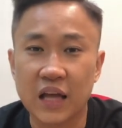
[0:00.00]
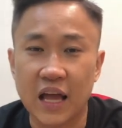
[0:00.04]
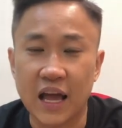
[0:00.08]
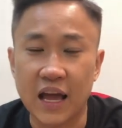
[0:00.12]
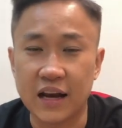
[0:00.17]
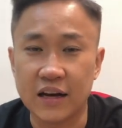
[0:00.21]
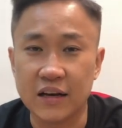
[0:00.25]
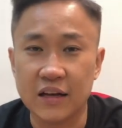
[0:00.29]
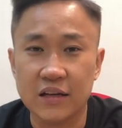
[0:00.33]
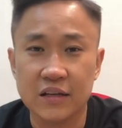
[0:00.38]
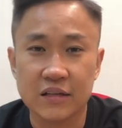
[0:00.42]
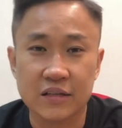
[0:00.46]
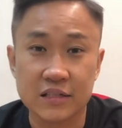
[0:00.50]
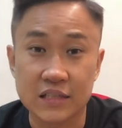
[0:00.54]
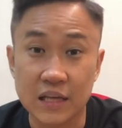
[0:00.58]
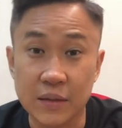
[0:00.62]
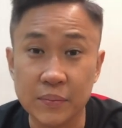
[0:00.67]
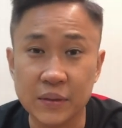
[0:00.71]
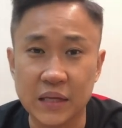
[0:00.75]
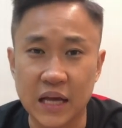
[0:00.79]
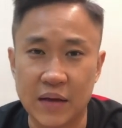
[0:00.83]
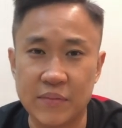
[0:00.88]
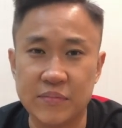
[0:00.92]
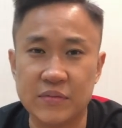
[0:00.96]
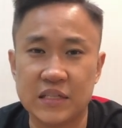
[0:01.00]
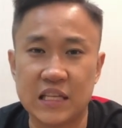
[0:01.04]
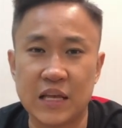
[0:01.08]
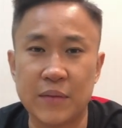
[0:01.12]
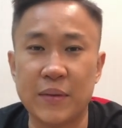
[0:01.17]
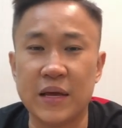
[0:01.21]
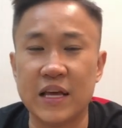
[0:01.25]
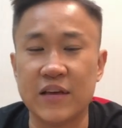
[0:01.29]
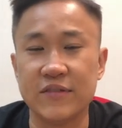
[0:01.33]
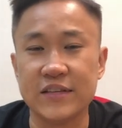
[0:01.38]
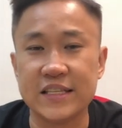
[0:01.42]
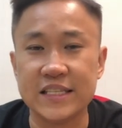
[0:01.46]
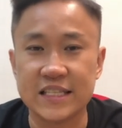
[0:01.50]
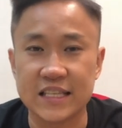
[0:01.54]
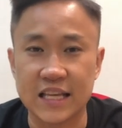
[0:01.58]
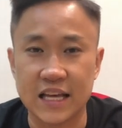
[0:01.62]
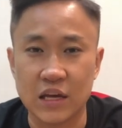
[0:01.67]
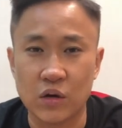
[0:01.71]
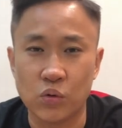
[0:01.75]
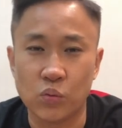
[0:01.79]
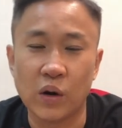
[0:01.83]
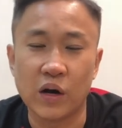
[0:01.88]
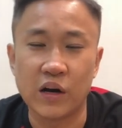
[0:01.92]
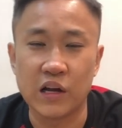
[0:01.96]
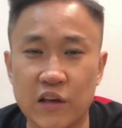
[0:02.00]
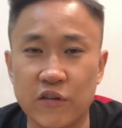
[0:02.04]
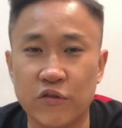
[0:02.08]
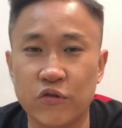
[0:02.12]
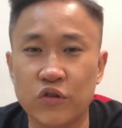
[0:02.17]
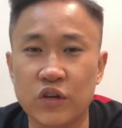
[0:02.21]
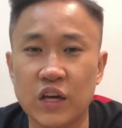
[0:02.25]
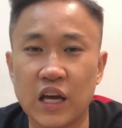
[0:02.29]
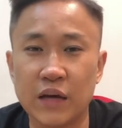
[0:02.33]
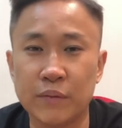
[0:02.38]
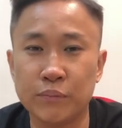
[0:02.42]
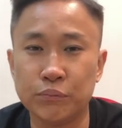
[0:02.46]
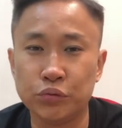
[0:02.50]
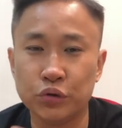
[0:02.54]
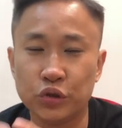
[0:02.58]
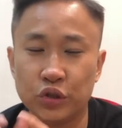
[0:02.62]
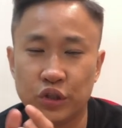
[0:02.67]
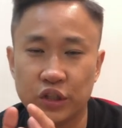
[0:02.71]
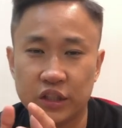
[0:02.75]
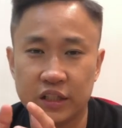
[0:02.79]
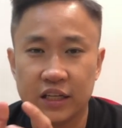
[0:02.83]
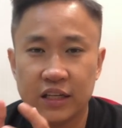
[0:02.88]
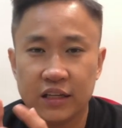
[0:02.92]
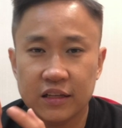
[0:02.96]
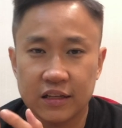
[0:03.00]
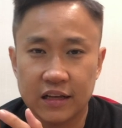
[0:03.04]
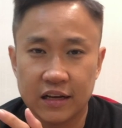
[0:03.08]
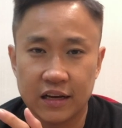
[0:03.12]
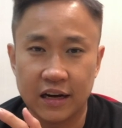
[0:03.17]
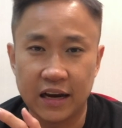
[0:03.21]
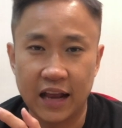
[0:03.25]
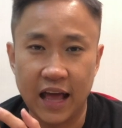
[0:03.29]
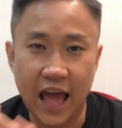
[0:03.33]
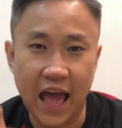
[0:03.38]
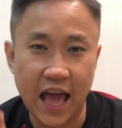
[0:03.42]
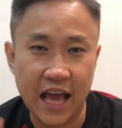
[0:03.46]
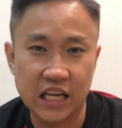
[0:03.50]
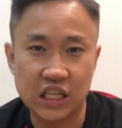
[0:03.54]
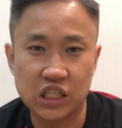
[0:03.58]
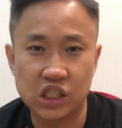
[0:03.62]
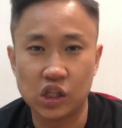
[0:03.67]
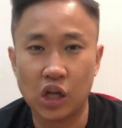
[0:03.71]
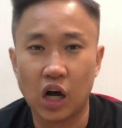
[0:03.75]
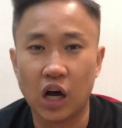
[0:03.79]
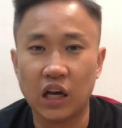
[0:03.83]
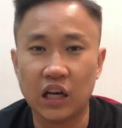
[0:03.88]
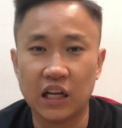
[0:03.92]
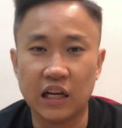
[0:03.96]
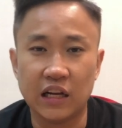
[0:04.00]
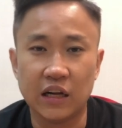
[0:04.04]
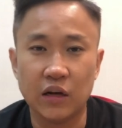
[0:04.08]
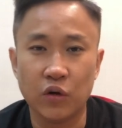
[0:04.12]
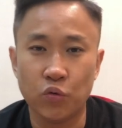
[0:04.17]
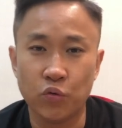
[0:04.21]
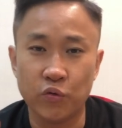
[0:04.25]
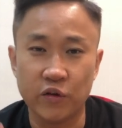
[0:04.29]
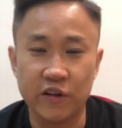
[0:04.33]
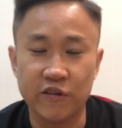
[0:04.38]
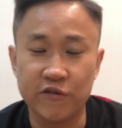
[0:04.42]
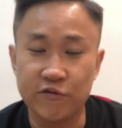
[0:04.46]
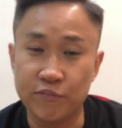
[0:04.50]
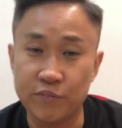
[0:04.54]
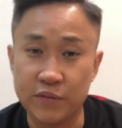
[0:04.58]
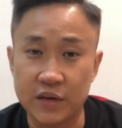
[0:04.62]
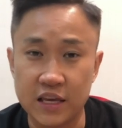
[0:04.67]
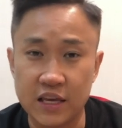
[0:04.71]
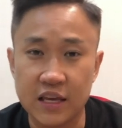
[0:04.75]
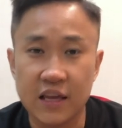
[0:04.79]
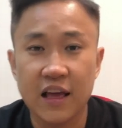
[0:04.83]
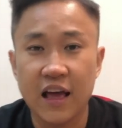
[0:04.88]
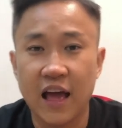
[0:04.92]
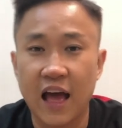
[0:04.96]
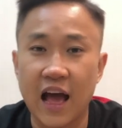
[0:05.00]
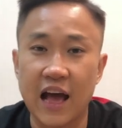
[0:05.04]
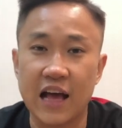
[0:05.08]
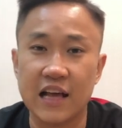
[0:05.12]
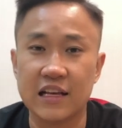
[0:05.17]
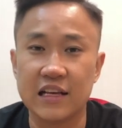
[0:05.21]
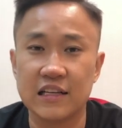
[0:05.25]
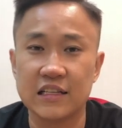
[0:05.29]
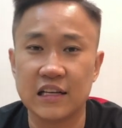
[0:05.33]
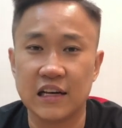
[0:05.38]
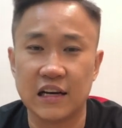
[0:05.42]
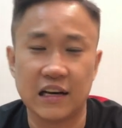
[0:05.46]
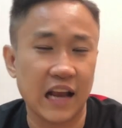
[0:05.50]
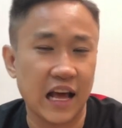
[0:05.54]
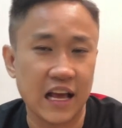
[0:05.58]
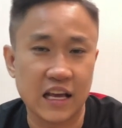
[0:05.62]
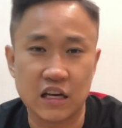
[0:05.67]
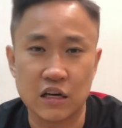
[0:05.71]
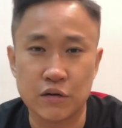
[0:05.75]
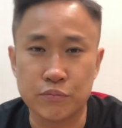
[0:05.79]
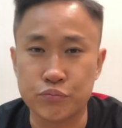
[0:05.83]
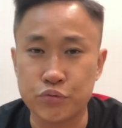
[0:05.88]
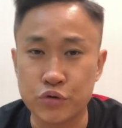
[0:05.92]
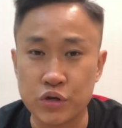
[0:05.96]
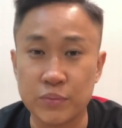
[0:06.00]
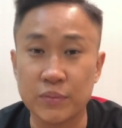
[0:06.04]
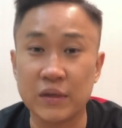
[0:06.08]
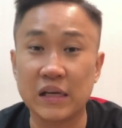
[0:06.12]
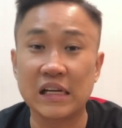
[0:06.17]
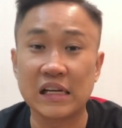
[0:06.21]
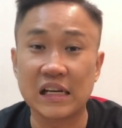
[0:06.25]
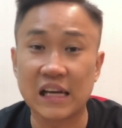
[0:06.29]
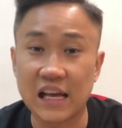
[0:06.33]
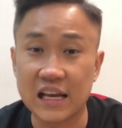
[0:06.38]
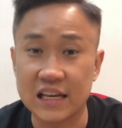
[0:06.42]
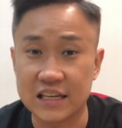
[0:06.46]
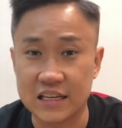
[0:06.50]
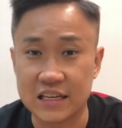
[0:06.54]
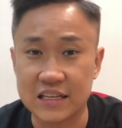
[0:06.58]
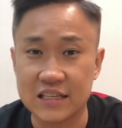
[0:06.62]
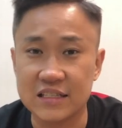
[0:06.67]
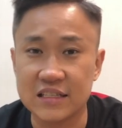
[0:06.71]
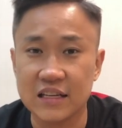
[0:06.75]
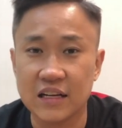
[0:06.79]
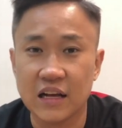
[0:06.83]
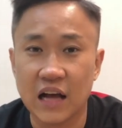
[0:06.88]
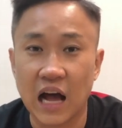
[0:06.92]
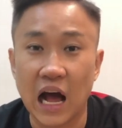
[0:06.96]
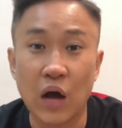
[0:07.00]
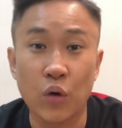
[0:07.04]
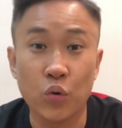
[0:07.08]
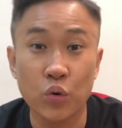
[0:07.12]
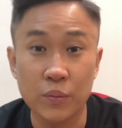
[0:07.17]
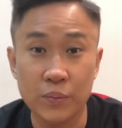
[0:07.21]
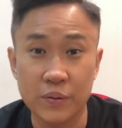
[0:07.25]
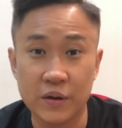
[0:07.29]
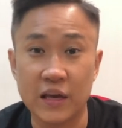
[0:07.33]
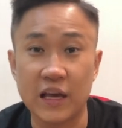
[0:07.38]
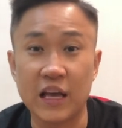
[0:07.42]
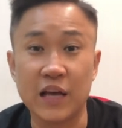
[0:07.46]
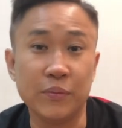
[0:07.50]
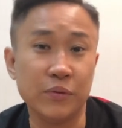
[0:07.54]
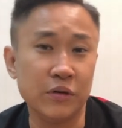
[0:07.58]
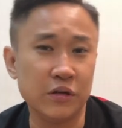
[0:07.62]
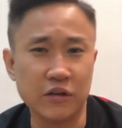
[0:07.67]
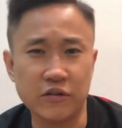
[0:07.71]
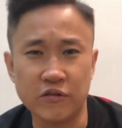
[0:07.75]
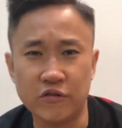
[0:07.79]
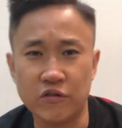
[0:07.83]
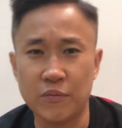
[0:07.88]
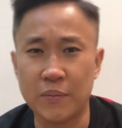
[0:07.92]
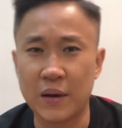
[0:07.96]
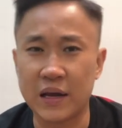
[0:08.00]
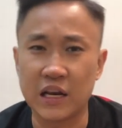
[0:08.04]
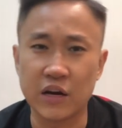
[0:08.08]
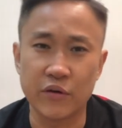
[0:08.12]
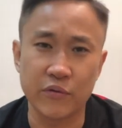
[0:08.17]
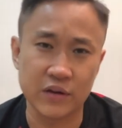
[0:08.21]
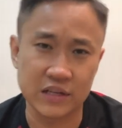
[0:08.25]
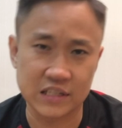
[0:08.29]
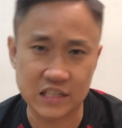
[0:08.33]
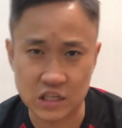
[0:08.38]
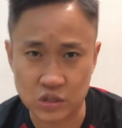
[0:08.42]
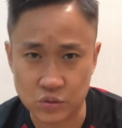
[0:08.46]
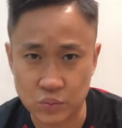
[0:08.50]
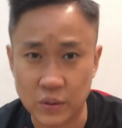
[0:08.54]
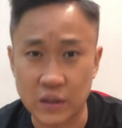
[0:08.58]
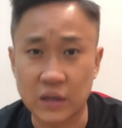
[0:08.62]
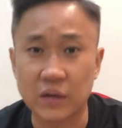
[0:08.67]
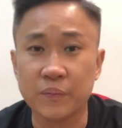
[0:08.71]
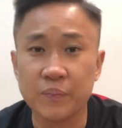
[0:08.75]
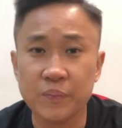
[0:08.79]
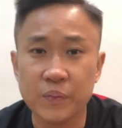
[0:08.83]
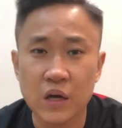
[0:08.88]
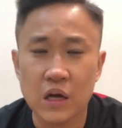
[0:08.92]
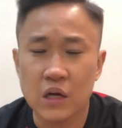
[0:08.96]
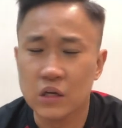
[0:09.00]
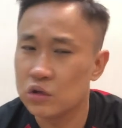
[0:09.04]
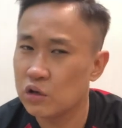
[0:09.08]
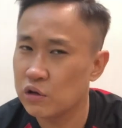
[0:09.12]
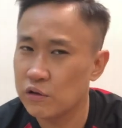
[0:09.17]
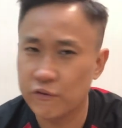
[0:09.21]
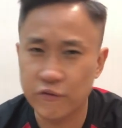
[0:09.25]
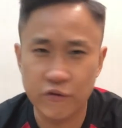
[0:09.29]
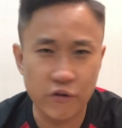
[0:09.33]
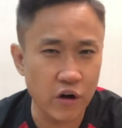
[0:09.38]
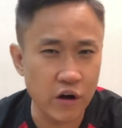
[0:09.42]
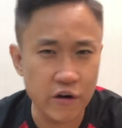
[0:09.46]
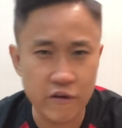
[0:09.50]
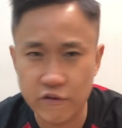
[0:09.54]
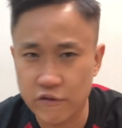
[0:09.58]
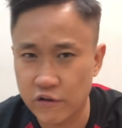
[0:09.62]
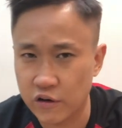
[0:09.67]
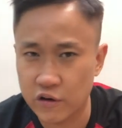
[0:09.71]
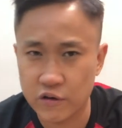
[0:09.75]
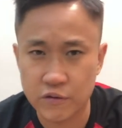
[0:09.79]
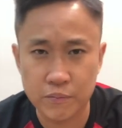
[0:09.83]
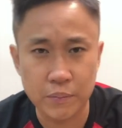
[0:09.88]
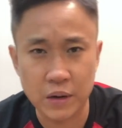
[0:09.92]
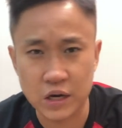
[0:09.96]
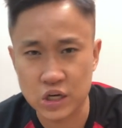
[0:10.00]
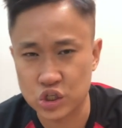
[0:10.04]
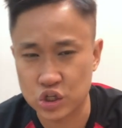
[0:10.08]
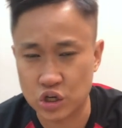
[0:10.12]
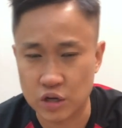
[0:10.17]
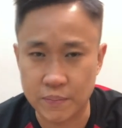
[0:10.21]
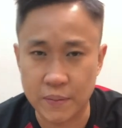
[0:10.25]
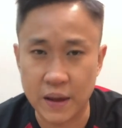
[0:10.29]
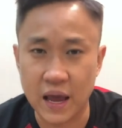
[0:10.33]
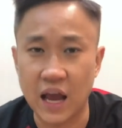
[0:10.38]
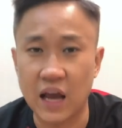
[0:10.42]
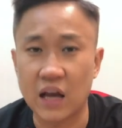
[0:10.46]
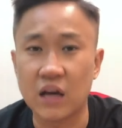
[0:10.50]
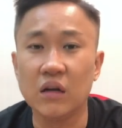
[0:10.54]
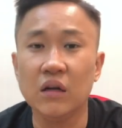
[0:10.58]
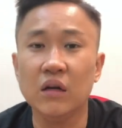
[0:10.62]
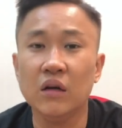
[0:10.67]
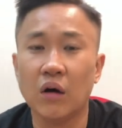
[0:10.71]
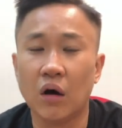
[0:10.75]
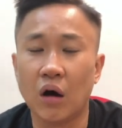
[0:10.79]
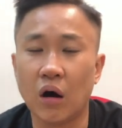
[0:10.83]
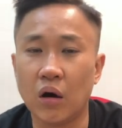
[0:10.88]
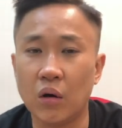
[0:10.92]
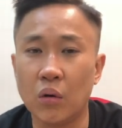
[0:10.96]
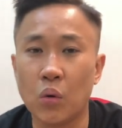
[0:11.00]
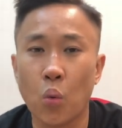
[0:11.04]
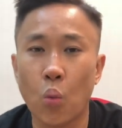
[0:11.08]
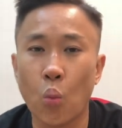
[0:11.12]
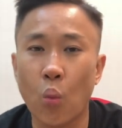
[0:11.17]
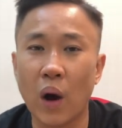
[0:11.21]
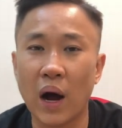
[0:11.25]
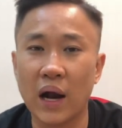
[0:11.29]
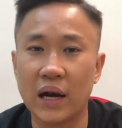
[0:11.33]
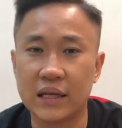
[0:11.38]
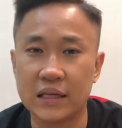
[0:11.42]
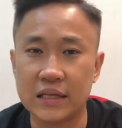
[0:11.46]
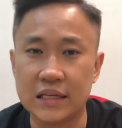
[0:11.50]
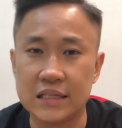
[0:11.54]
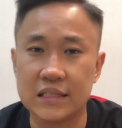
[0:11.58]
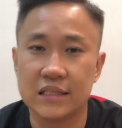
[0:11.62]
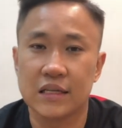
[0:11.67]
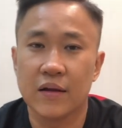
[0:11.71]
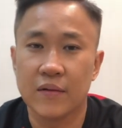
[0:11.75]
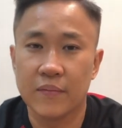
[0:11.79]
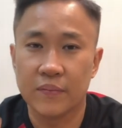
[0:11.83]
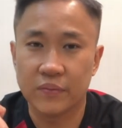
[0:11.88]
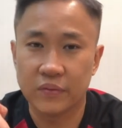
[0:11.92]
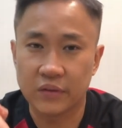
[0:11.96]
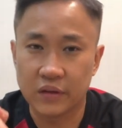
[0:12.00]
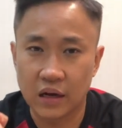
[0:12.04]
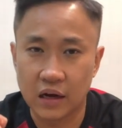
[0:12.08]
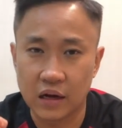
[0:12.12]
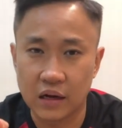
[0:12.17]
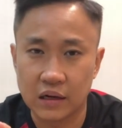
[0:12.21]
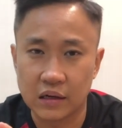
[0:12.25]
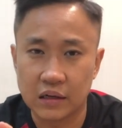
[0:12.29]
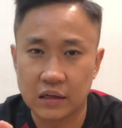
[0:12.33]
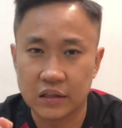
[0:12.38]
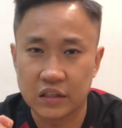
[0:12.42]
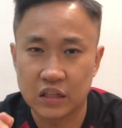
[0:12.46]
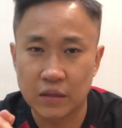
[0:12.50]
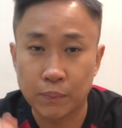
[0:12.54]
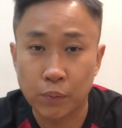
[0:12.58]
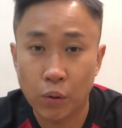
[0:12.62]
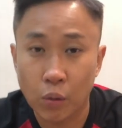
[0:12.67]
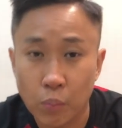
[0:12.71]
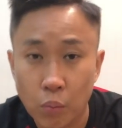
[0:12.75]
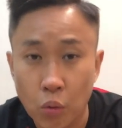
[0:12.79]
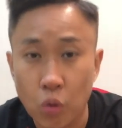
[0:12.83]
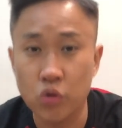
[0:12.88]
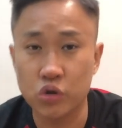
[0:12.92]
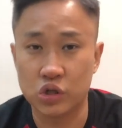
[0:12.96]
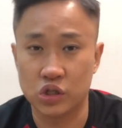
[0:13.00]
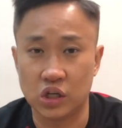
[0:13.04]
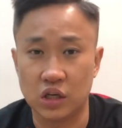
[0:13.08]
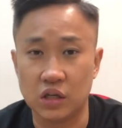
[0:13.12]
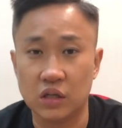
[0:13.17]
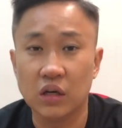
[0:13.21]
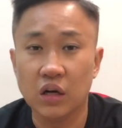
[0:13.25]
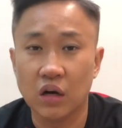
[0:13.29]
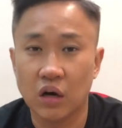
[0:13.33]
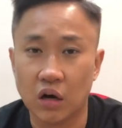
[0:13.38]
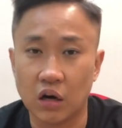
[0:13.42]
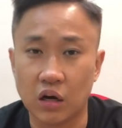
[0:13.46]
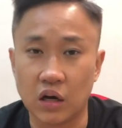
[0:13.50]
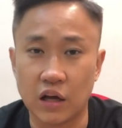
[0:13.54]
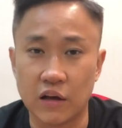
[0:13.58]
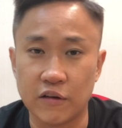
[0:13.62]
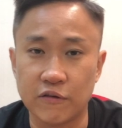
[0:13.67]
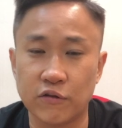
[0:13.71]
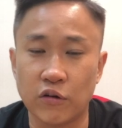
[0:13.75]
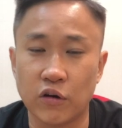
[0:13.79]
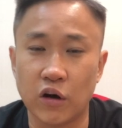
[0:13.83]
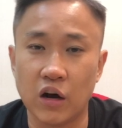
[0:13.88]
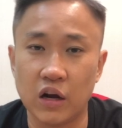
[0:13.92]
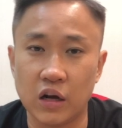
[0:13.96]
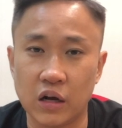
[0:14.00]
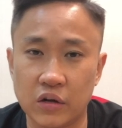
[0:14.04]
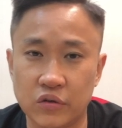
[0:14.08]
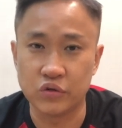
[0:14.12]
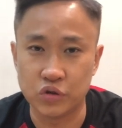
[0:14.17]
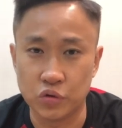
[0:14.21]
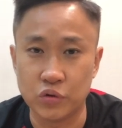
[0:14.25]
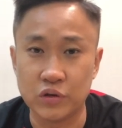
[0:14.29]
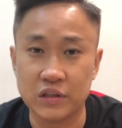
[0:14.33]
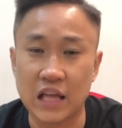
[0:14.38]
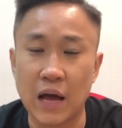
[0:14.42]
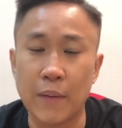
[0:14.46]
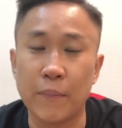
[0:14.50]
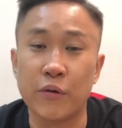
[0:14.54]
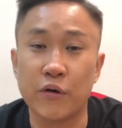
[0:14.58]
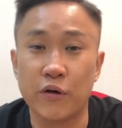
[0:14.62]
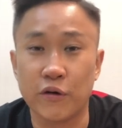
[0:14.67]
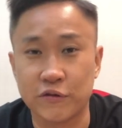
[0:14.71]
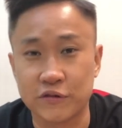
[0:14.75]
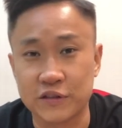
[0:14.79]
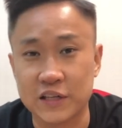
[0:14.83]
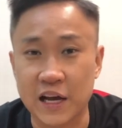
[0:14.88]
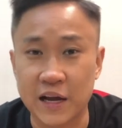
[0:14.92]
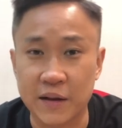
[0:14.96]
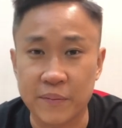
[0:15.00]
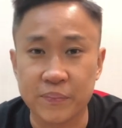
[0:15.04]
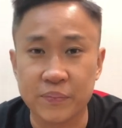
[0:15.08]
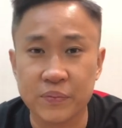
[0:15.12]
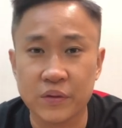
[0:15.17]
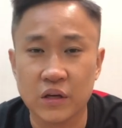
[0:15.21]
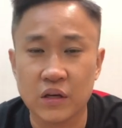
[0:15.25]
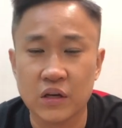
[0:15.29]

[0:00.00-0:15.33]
And sometimes they may even say, well, if you can put X dollar with me as like a premier client, I will be able to give you better rates as well. So it very, very much depends on what is the promotion, okay, for during that period of time.